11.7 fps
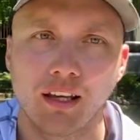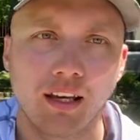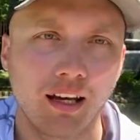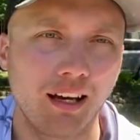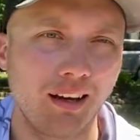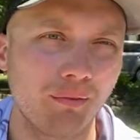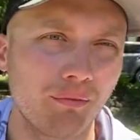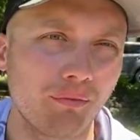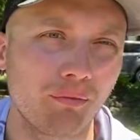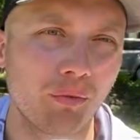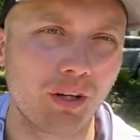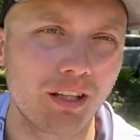Um,
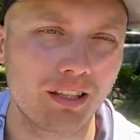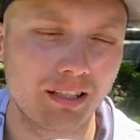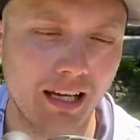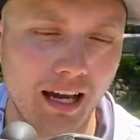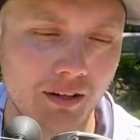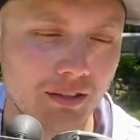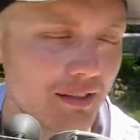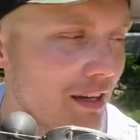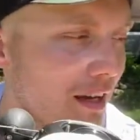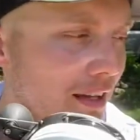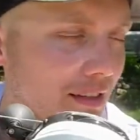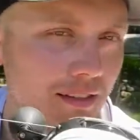one of the
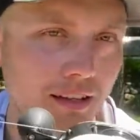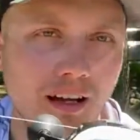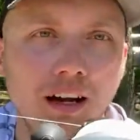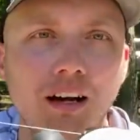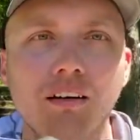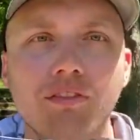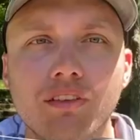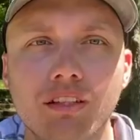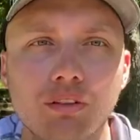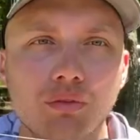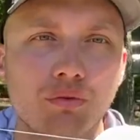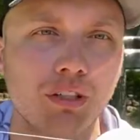downsides of the
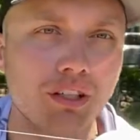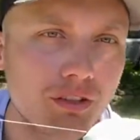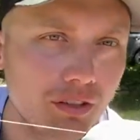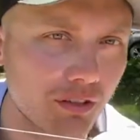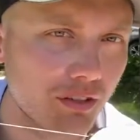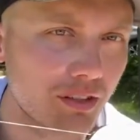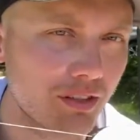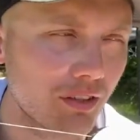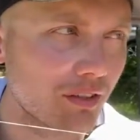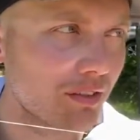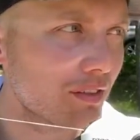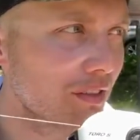original
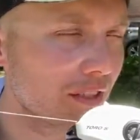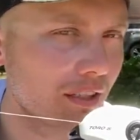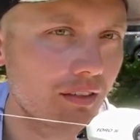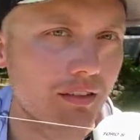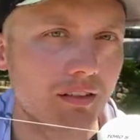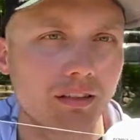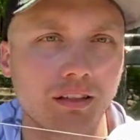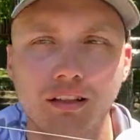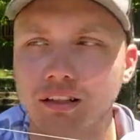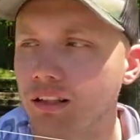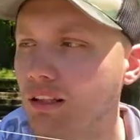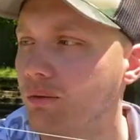assault sticks
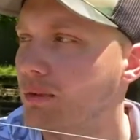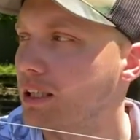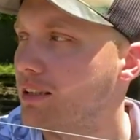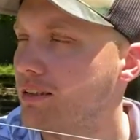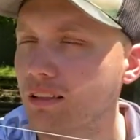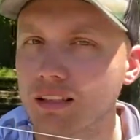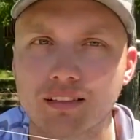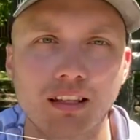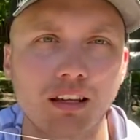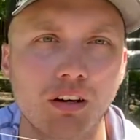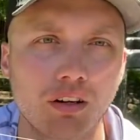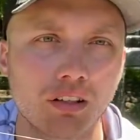um, is is
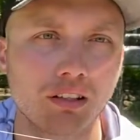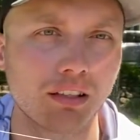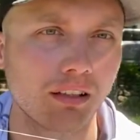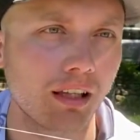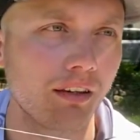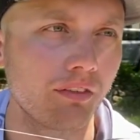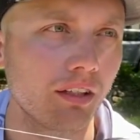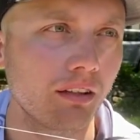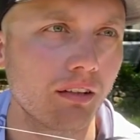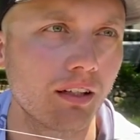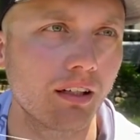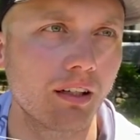they are a little heavy,
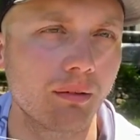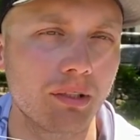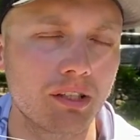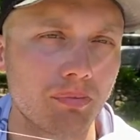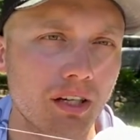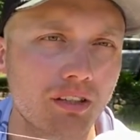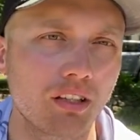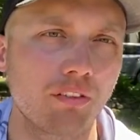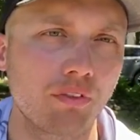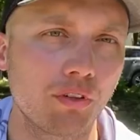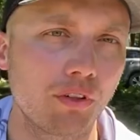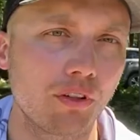um, especially
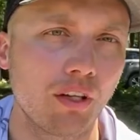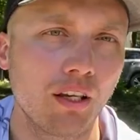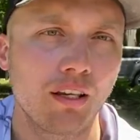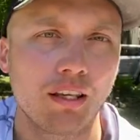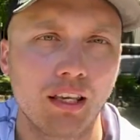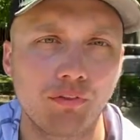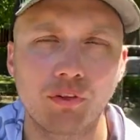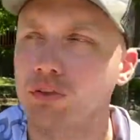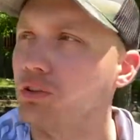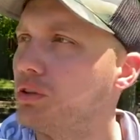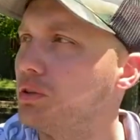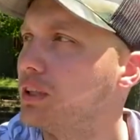if you're if you're
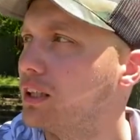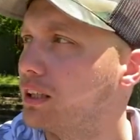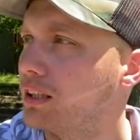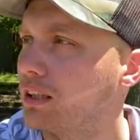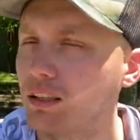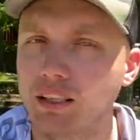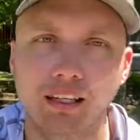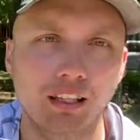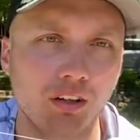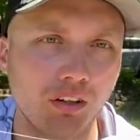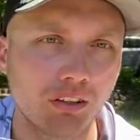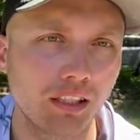doing like an
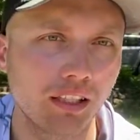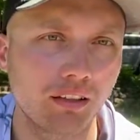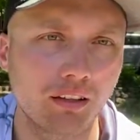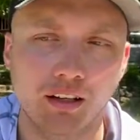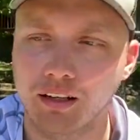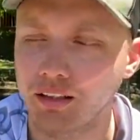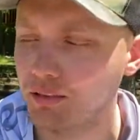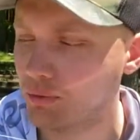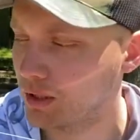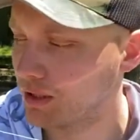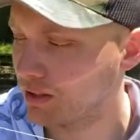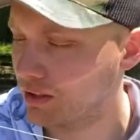all day grind
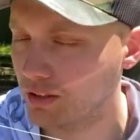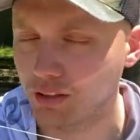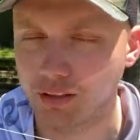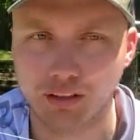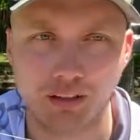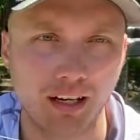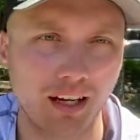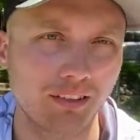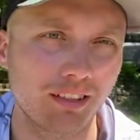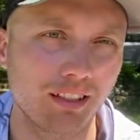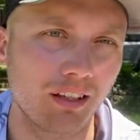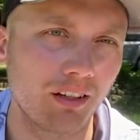where you're you're
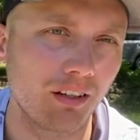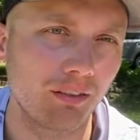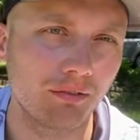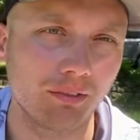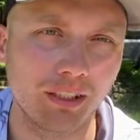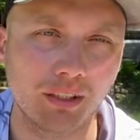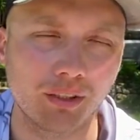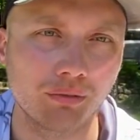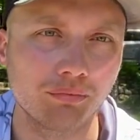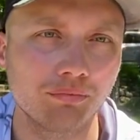out there, you know,